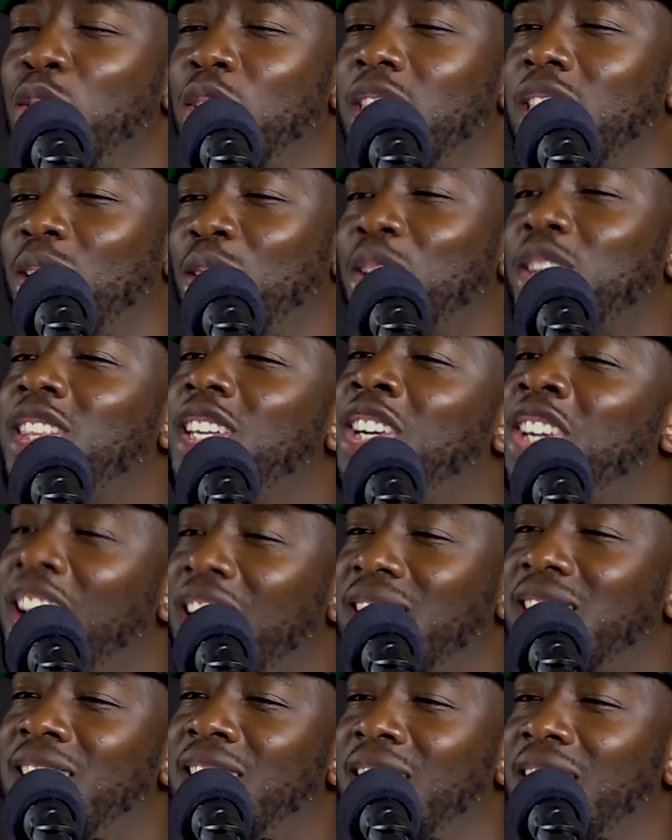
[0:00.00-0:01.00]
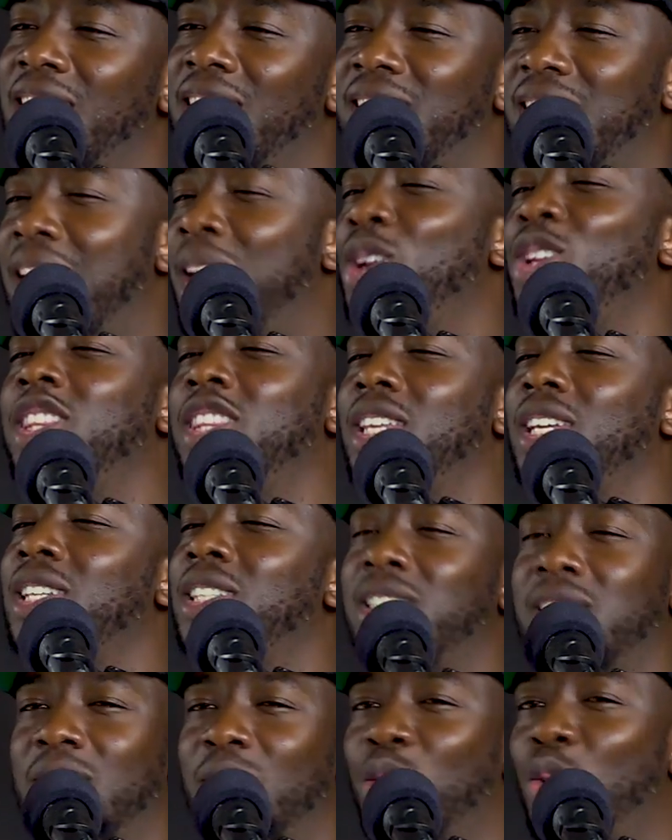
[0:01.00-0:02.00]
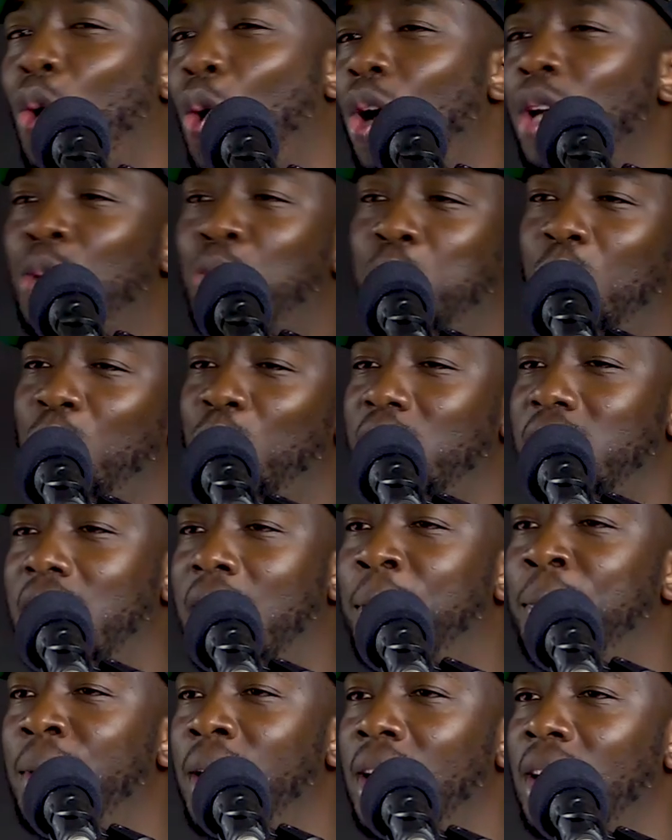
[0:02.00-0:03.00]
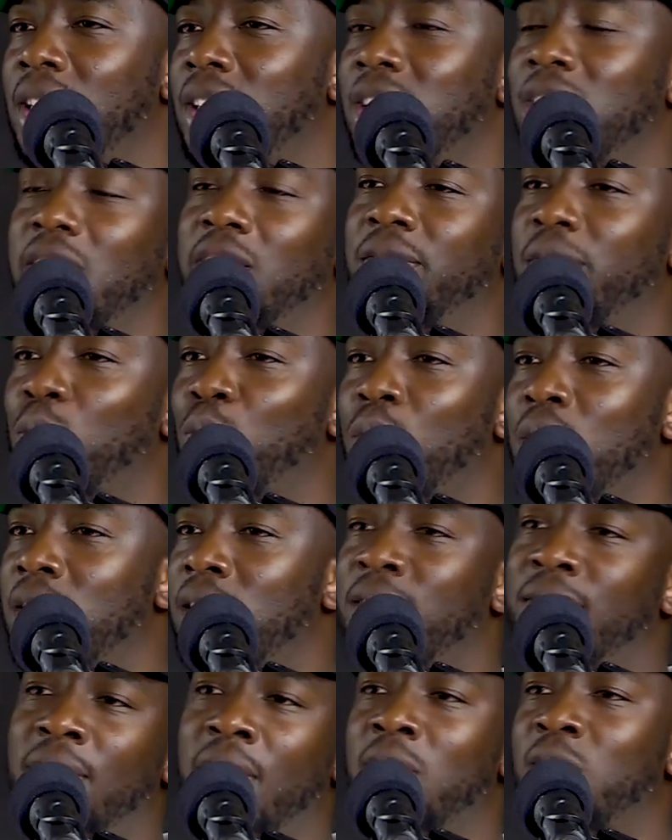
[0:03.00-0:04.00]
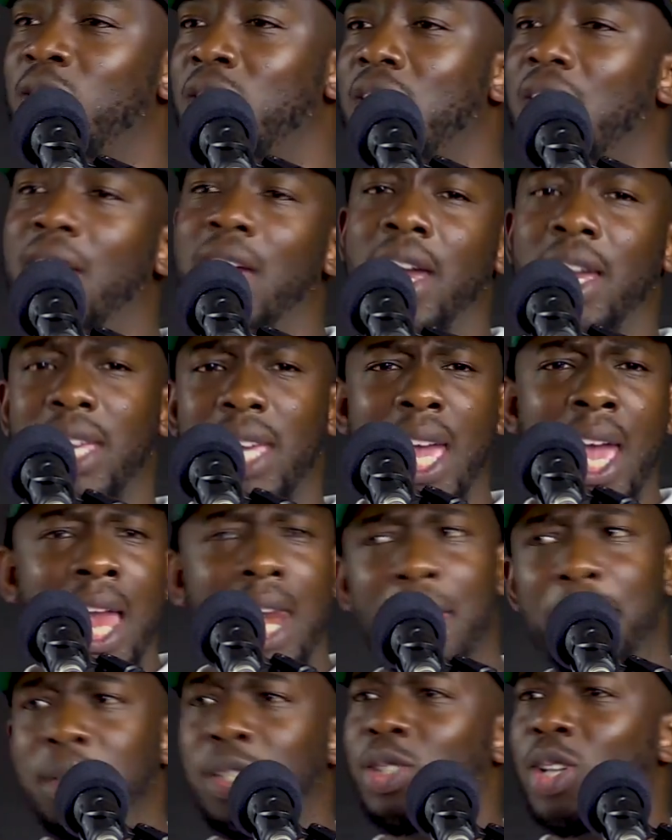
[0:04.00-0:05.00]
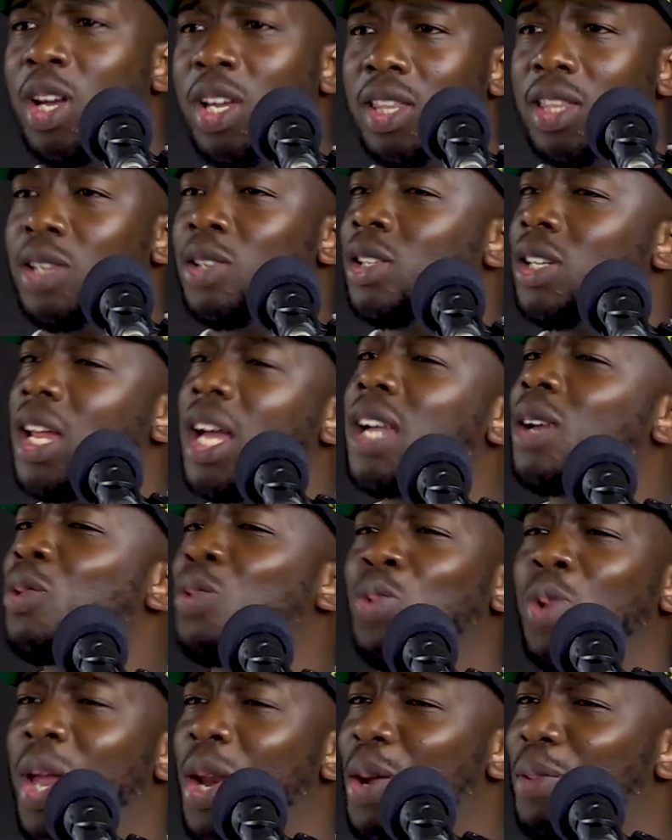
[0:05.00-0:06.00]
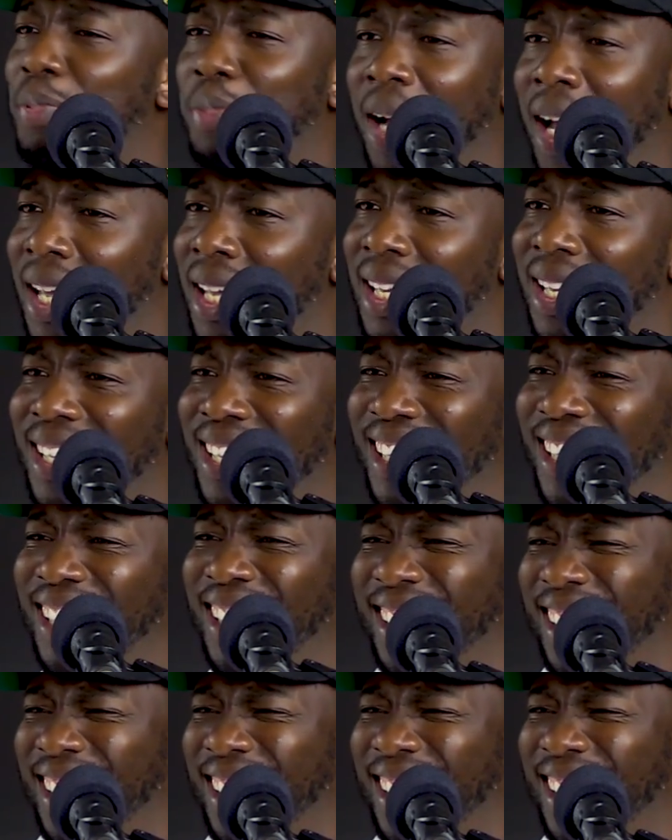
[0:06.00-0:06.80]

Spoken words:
And you know, the crazy thing is, I don't think she got what was happening. She even went as far. She's like, yeah, let me show you. I'm like, we're not buying it.